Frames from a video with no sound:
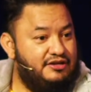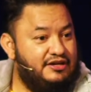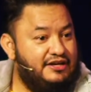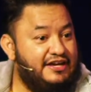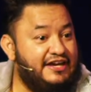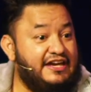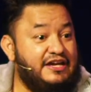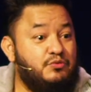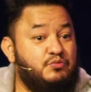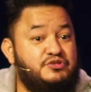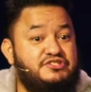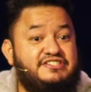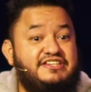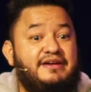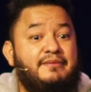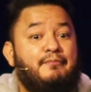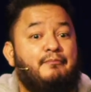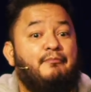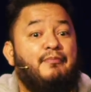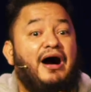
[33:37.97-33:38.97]
he was the
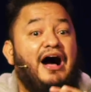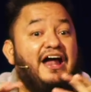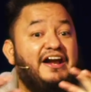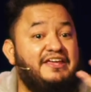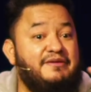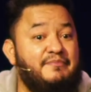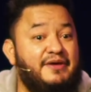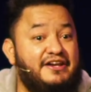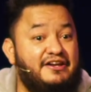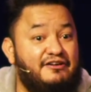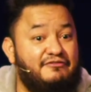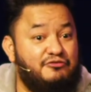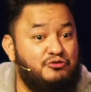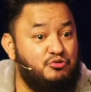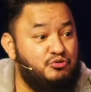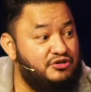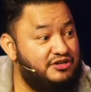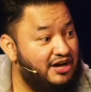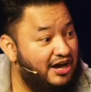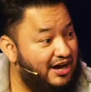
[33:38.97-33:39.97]
embodiment of
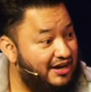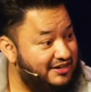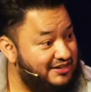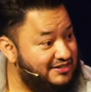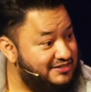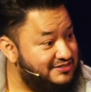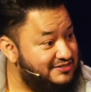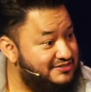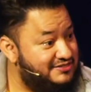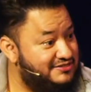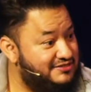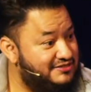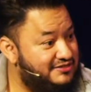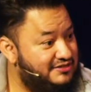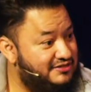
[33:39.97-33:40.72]
who God is.